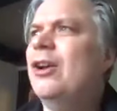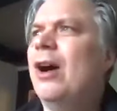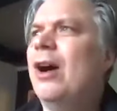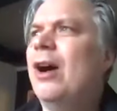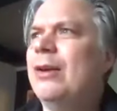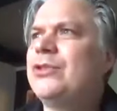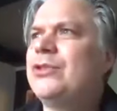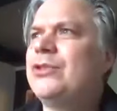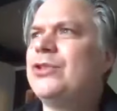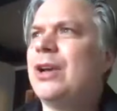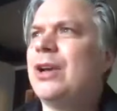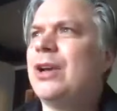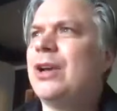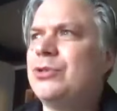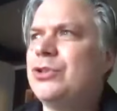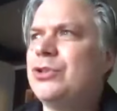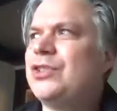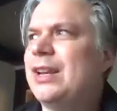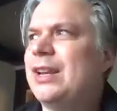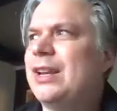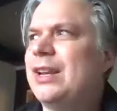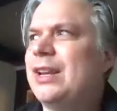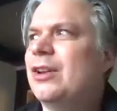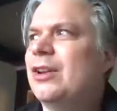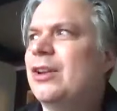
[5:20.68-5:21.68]
know, I was just
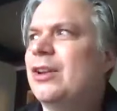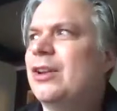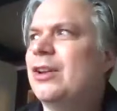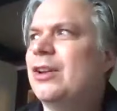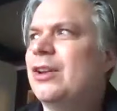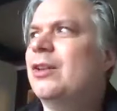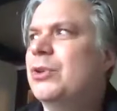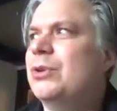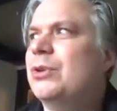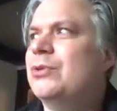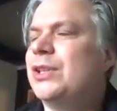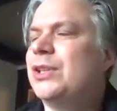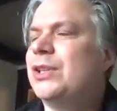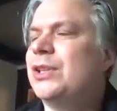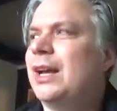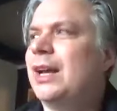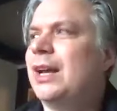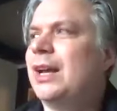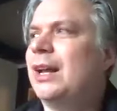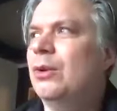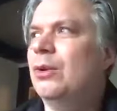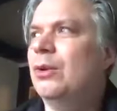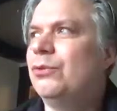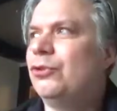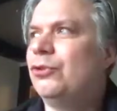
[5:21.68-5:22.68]
into
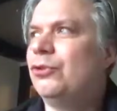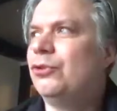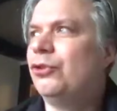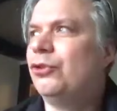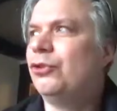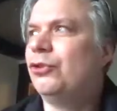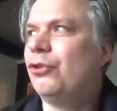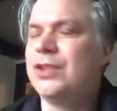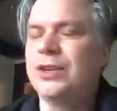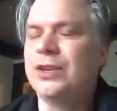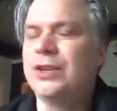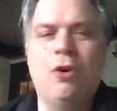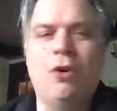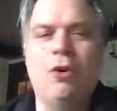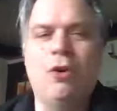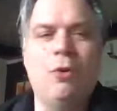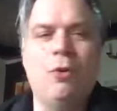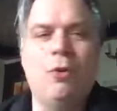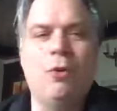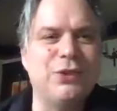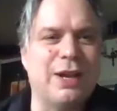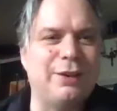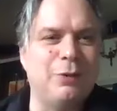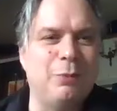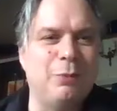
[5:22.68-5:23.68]
music. I loved dressing
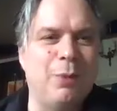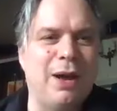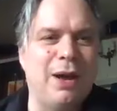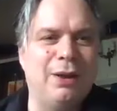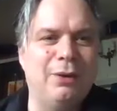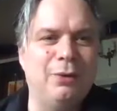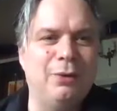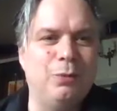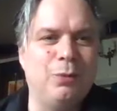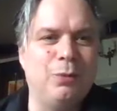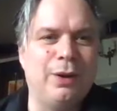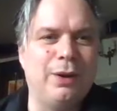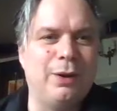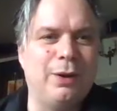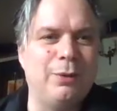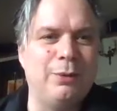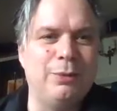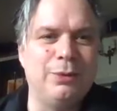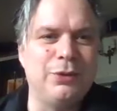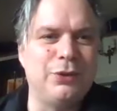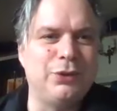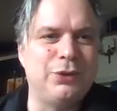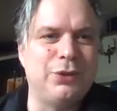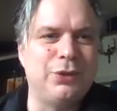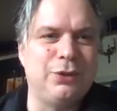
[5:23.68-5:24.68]
up as Adamant
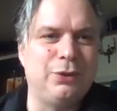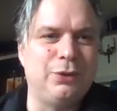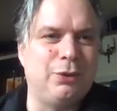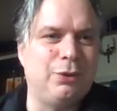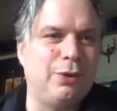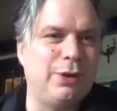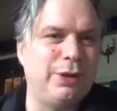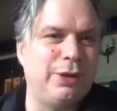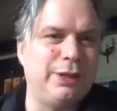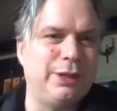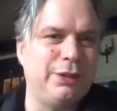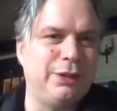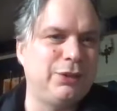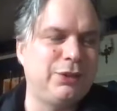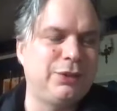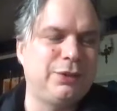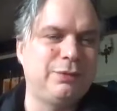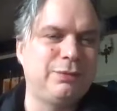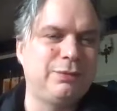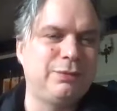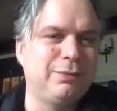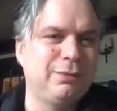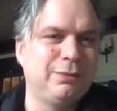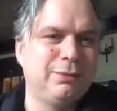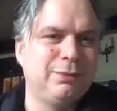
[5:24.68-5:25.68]
when I was, you know, I
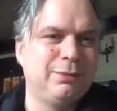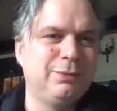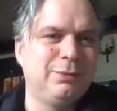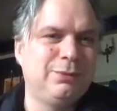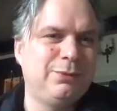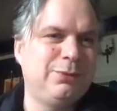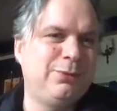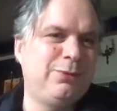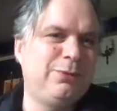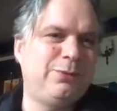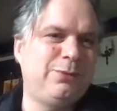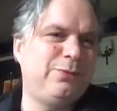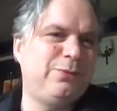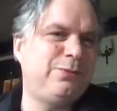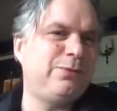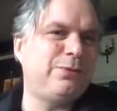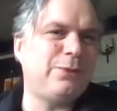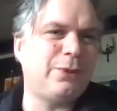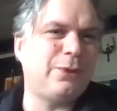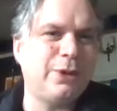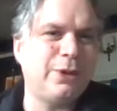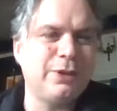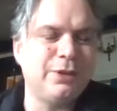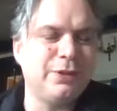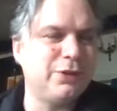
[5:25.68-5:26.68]
guess
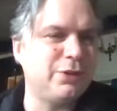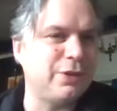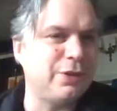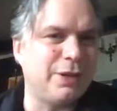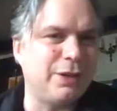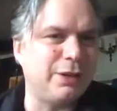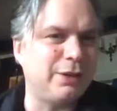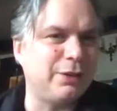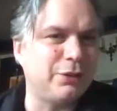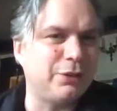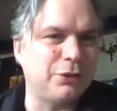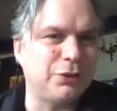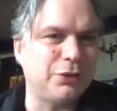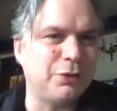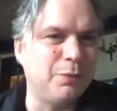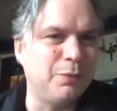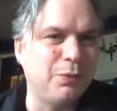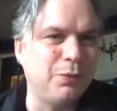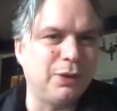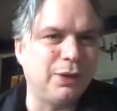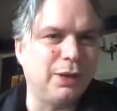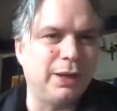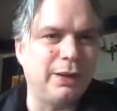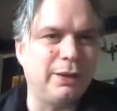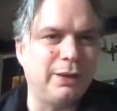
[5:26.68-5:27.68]
fucking six or
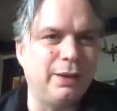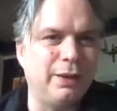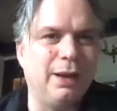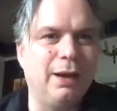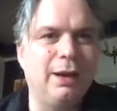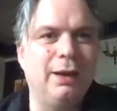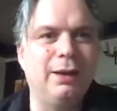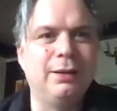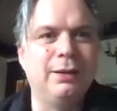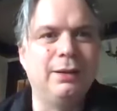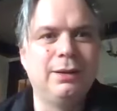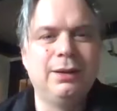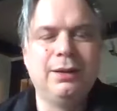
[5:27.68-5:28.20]
something like that.